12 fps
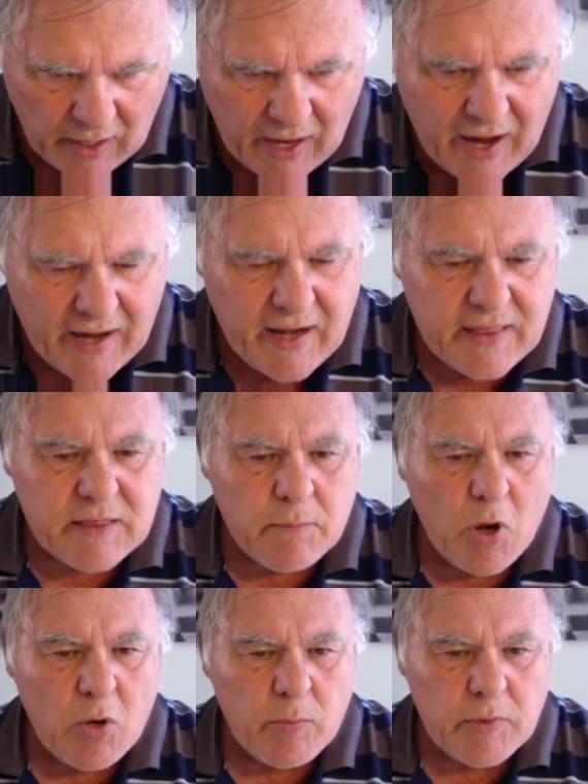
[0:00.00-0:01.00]
And at the
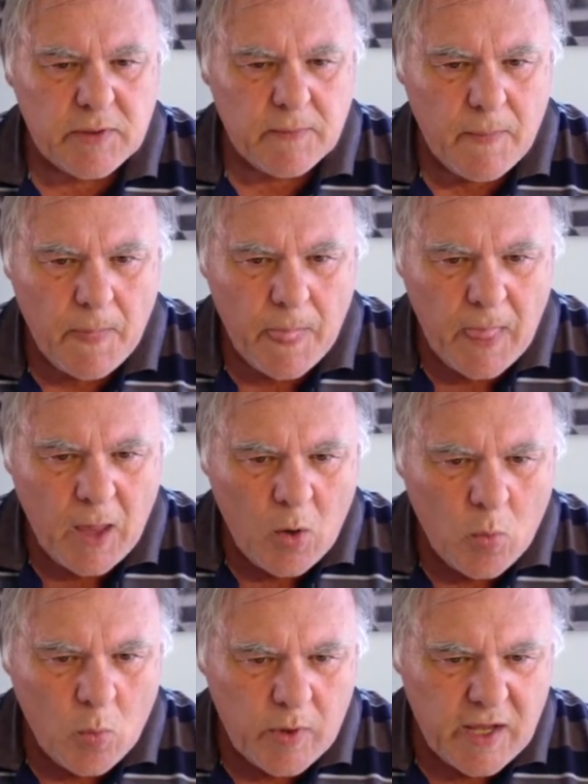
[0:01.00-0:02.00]
moment,
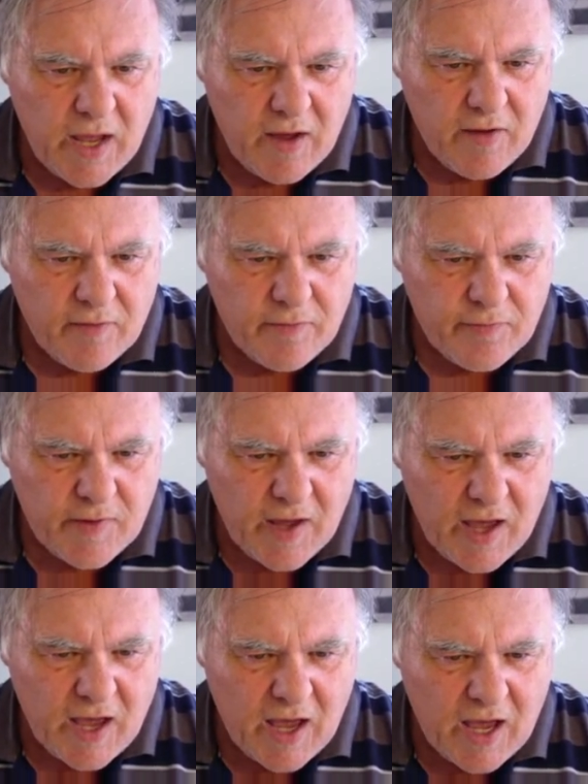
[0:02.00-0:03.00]
we have
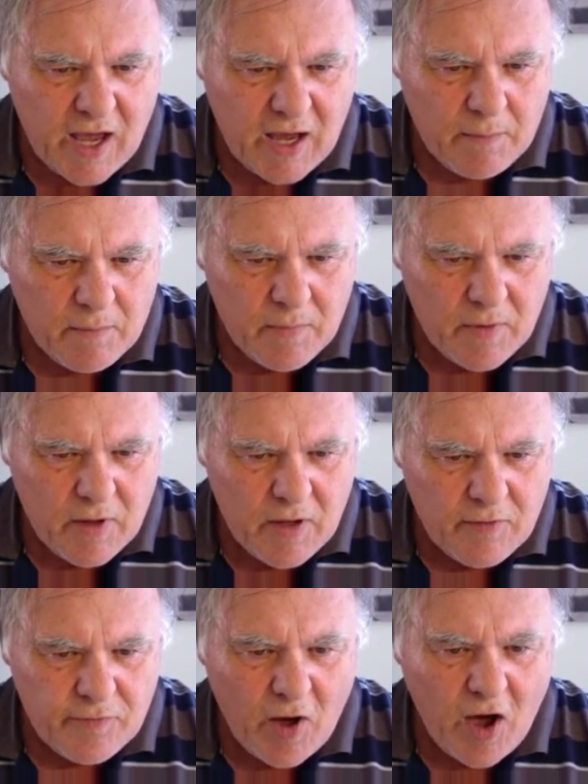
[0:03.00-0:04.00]

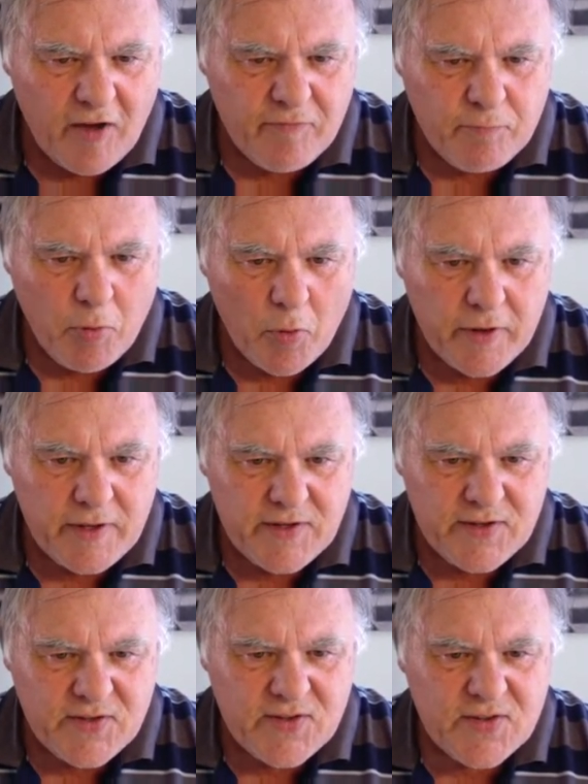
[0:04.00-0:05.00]
5
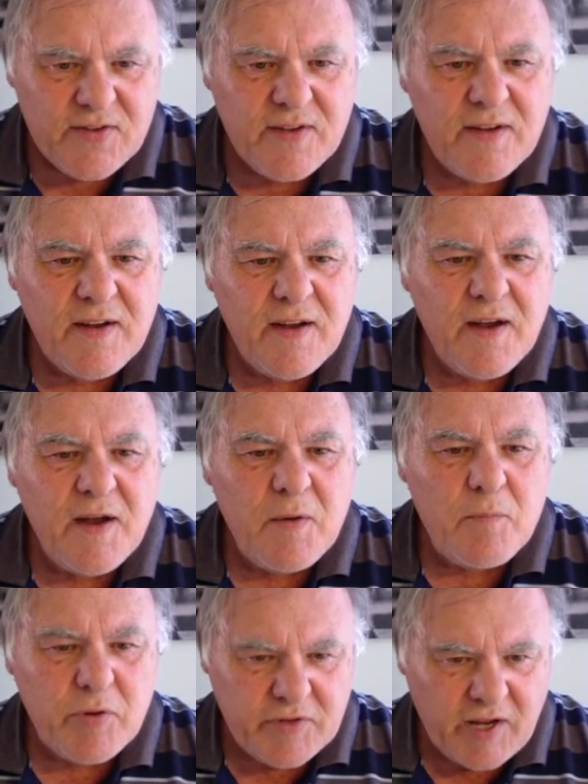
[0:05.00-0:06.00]
points
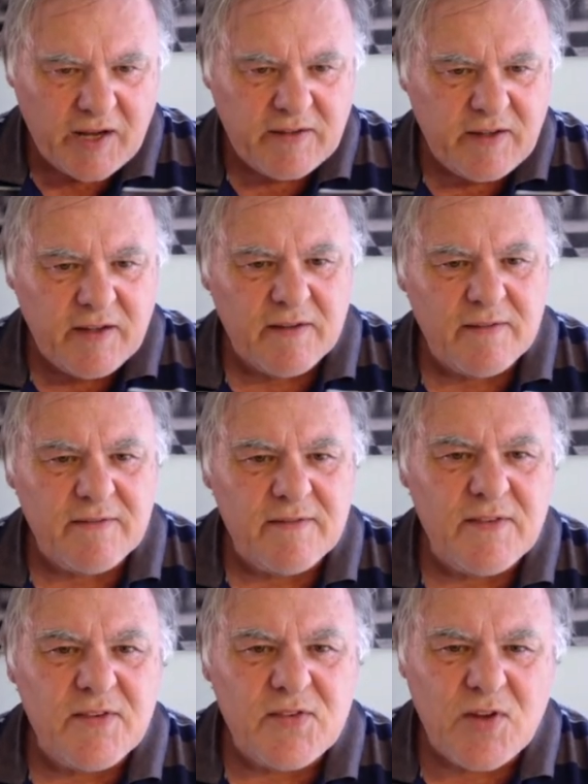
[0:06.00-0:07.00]
protecting it.
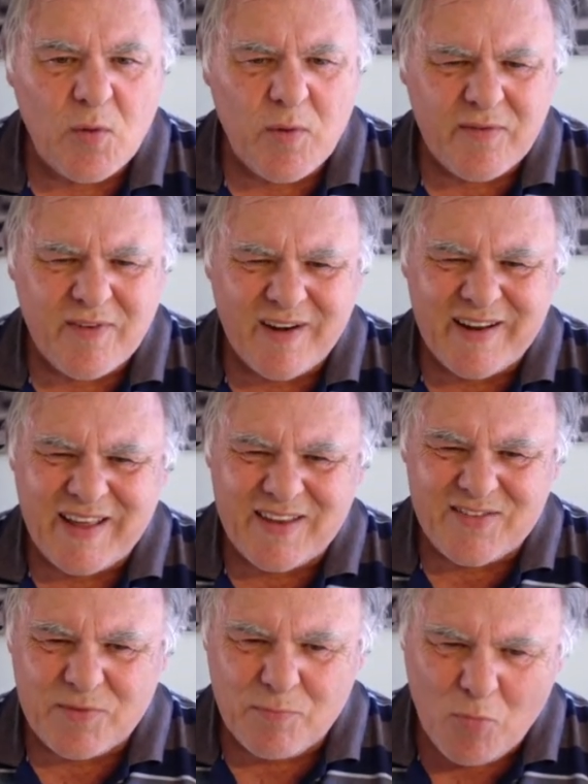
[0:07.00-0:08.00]
So we've got to get
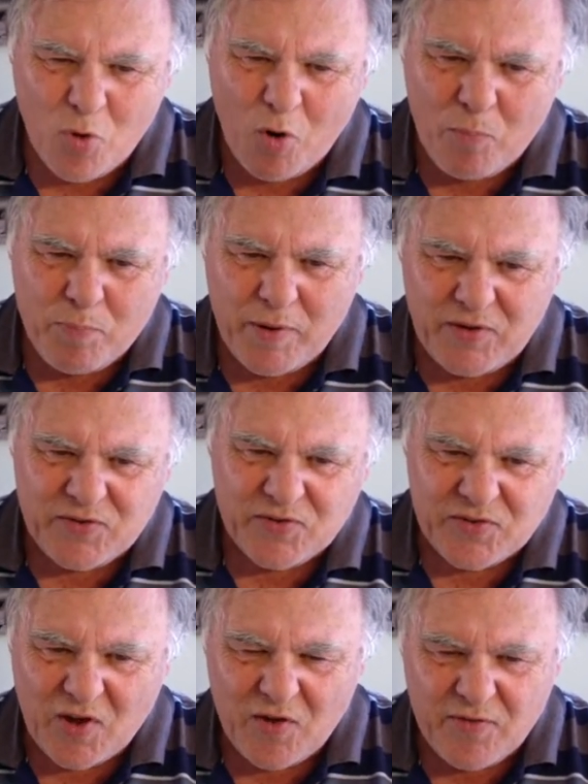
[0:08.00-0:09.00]
some more
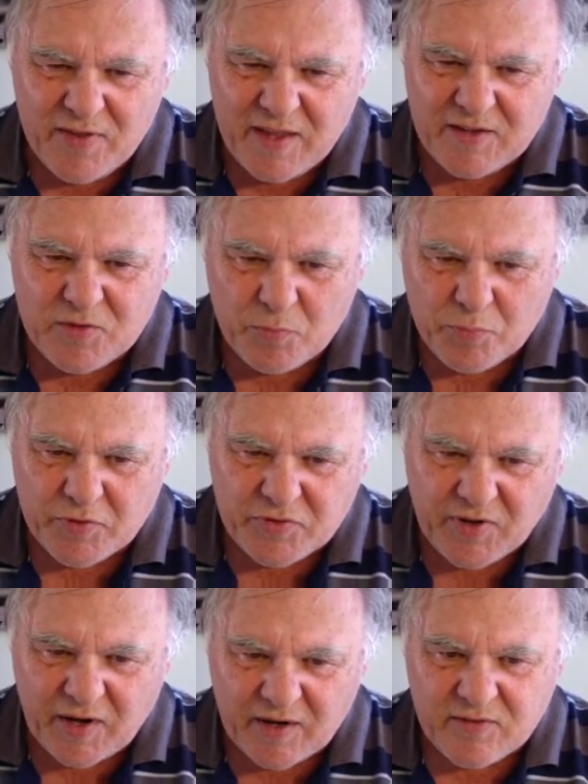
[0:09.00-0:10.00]
pieces over there to
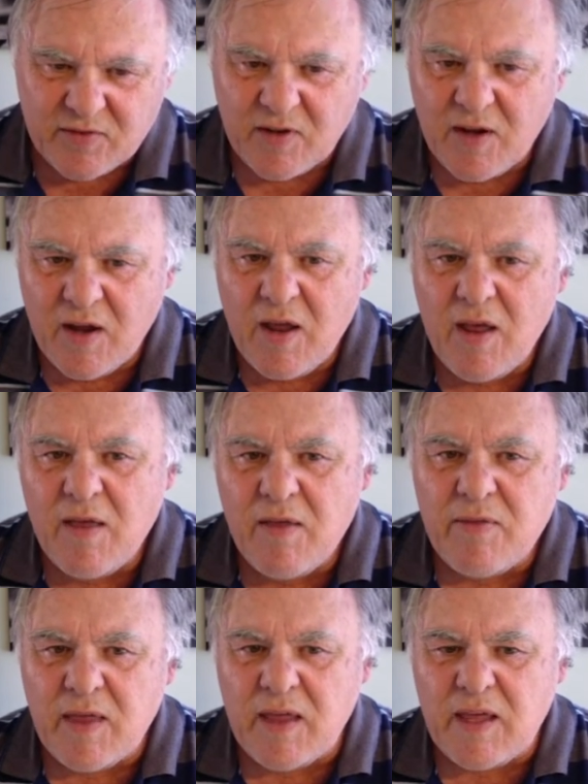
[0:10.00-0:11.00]
protect
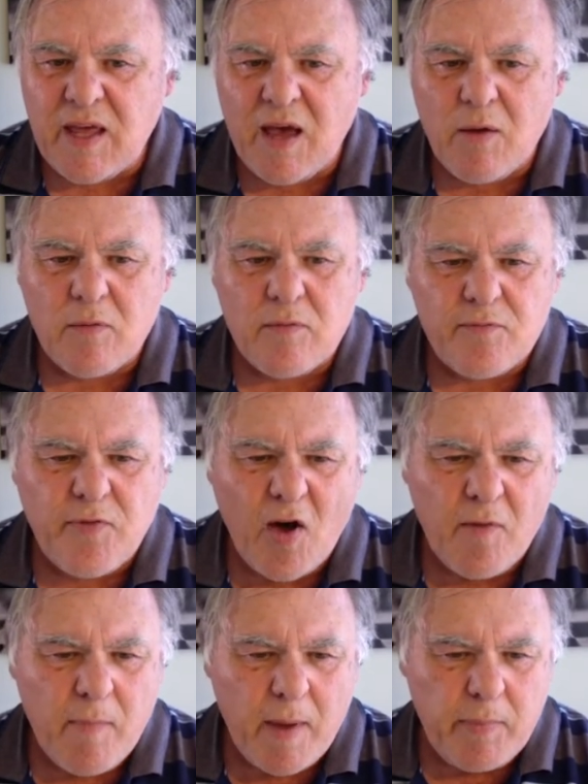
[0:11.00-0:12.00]
the
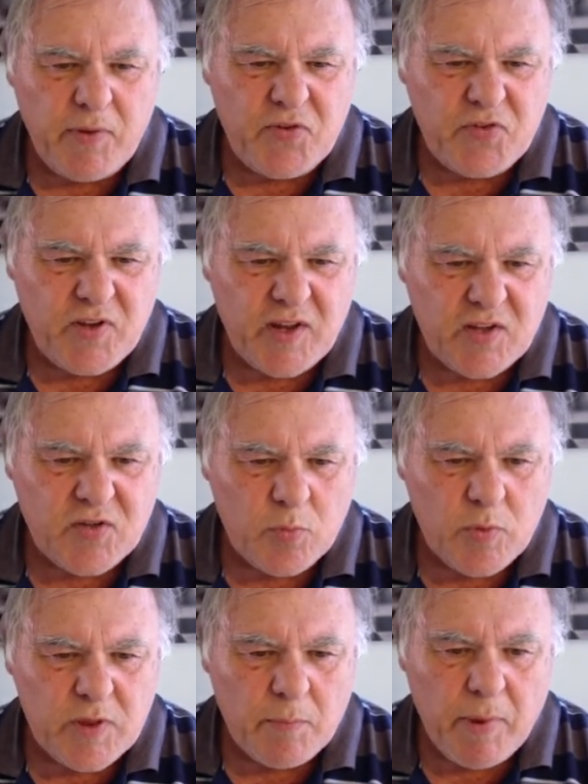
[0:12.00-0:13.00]
5, maybe 6
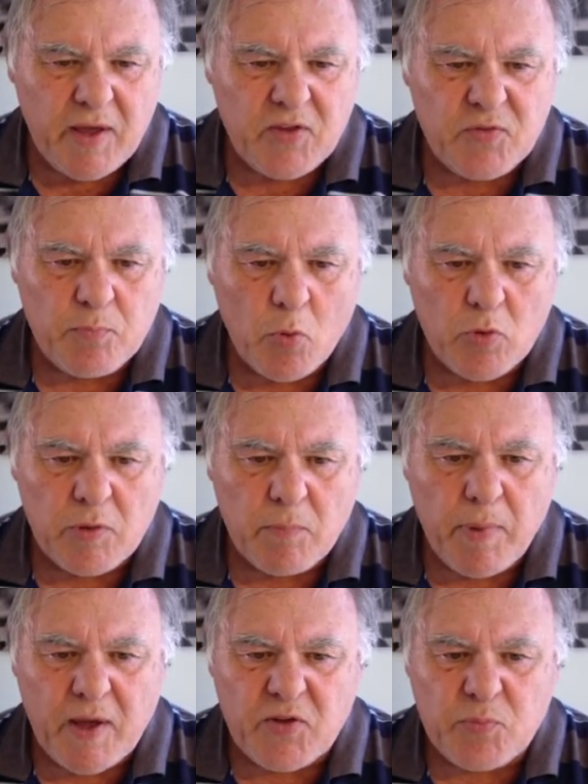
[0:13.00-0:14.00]
with the base pawn. The
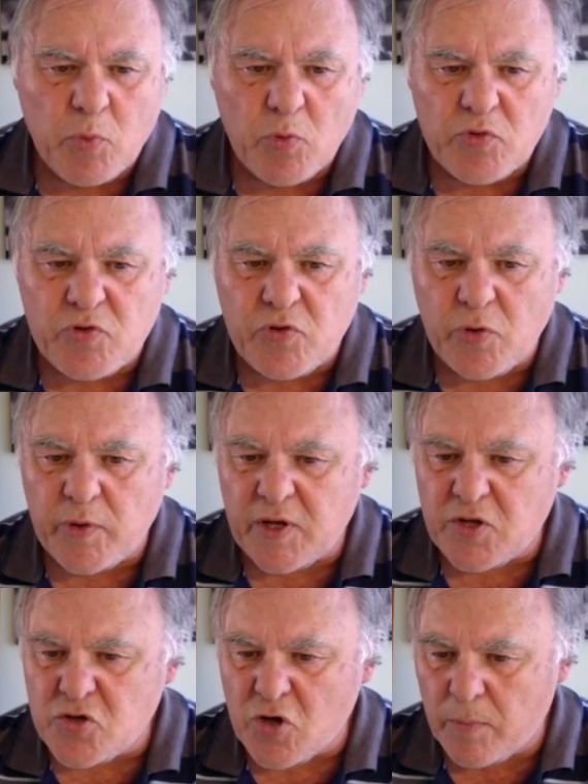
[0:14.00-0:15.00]
base pawn's doing
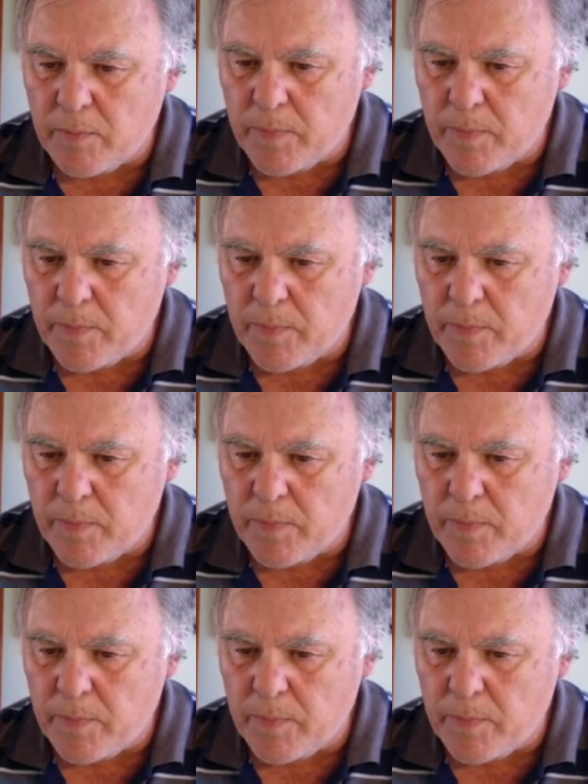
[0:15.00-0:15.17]
a job.